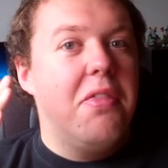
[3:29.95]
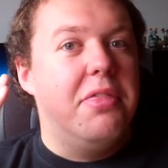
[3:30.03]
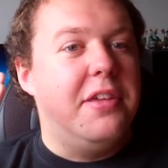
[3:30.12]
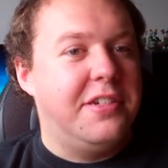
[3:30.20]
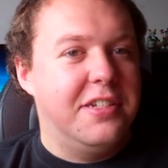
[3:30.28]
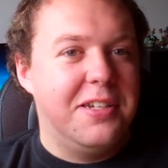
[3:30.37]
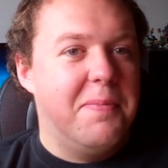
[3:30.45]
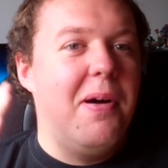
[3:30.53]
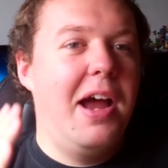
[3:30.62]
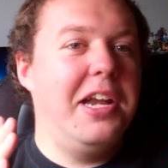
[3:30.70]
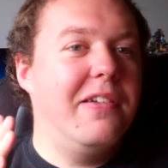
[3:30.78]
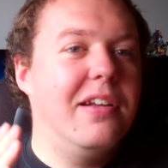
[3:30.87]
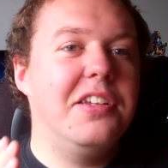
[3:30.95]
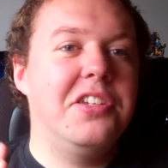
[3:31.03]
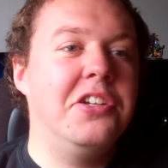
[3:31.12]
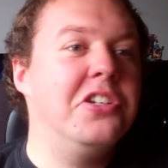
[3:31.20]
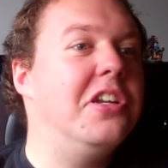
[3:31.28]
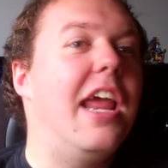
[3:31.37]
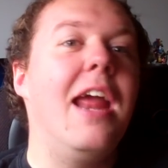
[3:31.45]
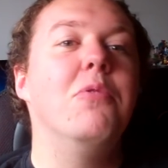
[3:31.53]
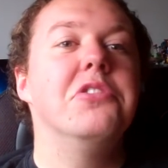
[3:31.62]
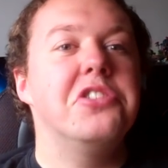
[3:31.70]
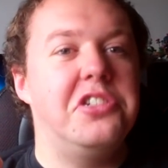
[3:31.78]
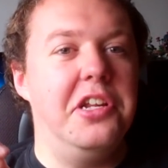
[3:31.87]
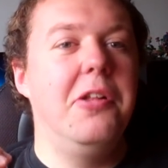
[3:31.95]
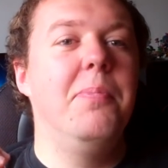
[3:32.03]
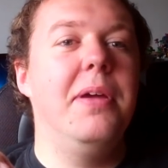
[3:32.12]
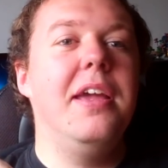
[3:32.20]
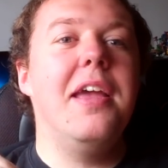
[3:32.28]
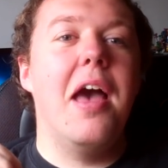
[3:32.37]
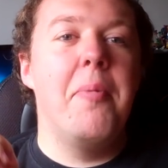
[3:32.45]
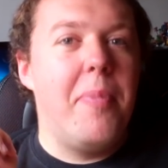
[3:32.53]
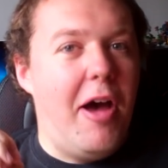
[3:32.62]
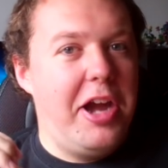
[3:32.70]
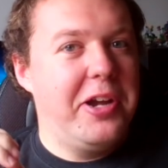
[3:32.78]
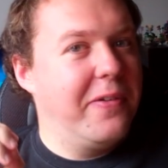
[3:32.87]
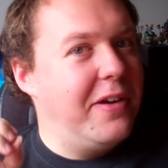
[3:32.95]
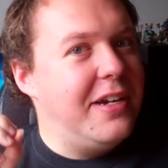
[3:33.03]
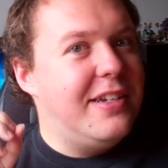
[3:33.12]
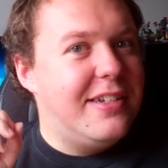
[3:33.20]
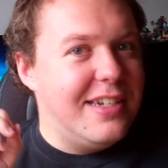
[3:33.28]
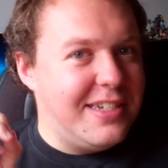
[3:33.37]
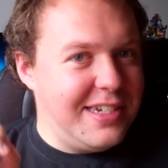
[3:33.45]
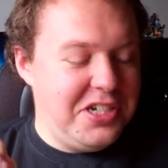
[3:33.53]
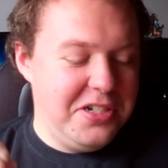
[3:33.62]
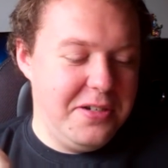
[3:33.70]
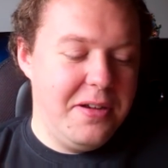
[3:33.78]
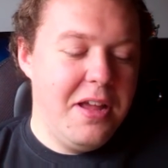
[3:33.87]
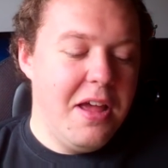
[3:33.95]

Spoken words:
This is a binary decision. It will still be a binary decision.